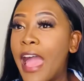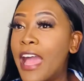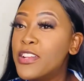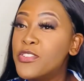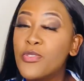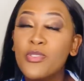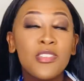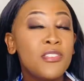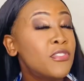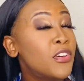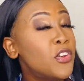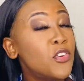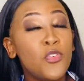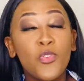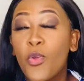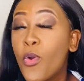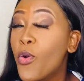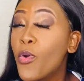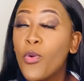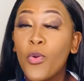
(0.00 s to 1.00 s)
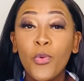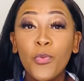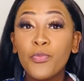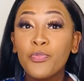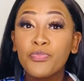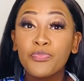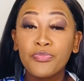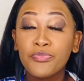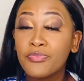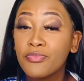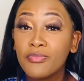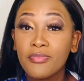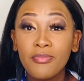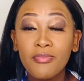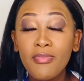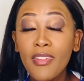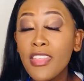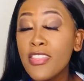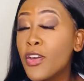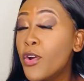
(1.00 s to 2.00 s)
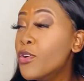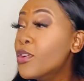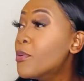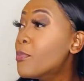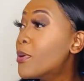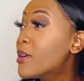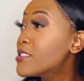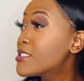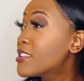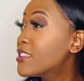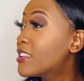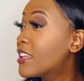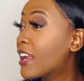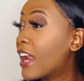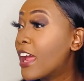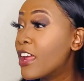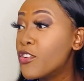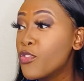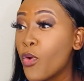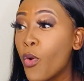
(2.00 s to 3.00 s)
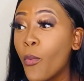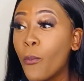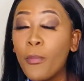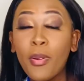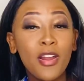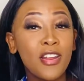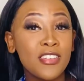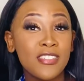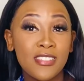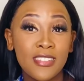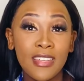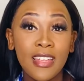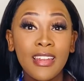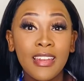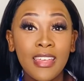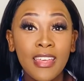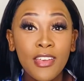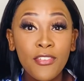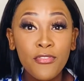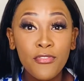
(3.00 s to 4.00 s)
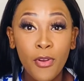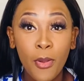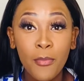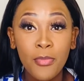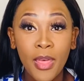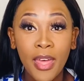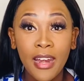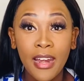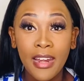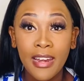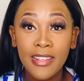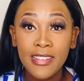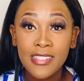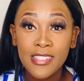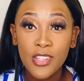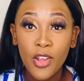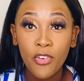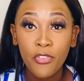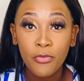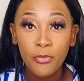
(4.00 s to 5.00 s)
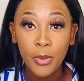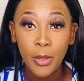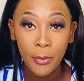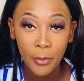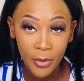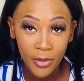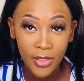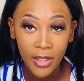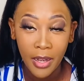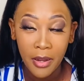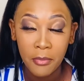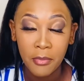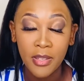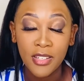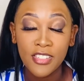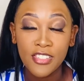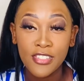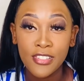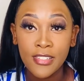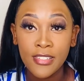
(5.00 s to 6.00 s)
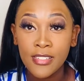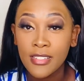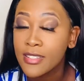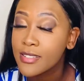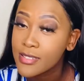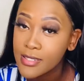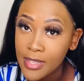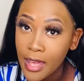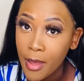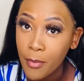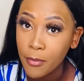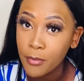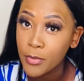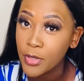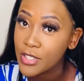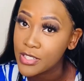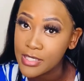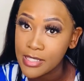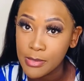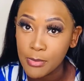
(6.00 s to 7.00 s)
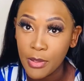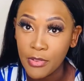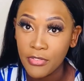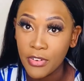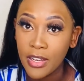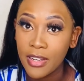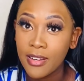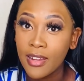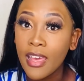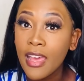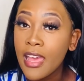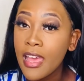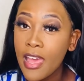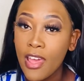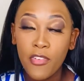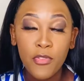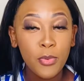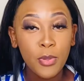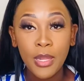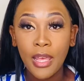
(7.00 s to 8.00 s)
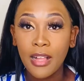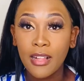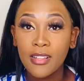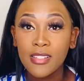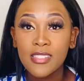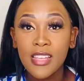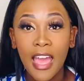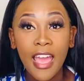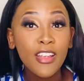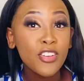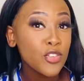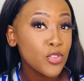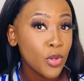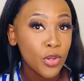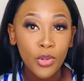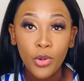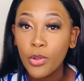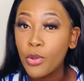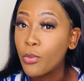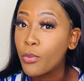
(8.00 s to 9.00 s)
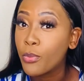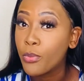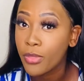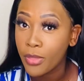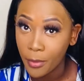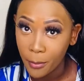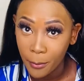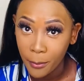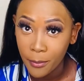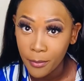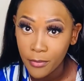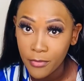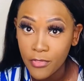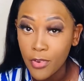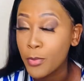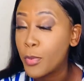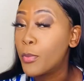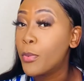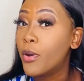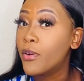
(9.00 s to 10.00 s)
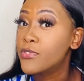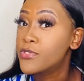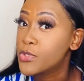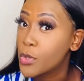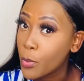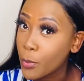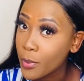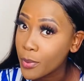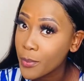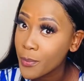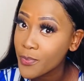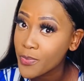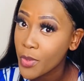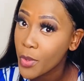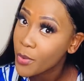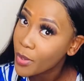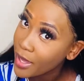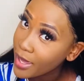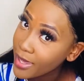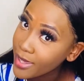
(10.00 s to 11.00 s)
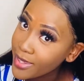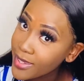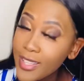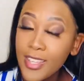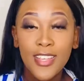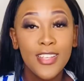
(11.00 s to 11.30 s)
I don't even know. The only person that I know personally from that list of people that I mentioned is Sam, because he's my friend. Everybody else, I do not know them from above. So, okay.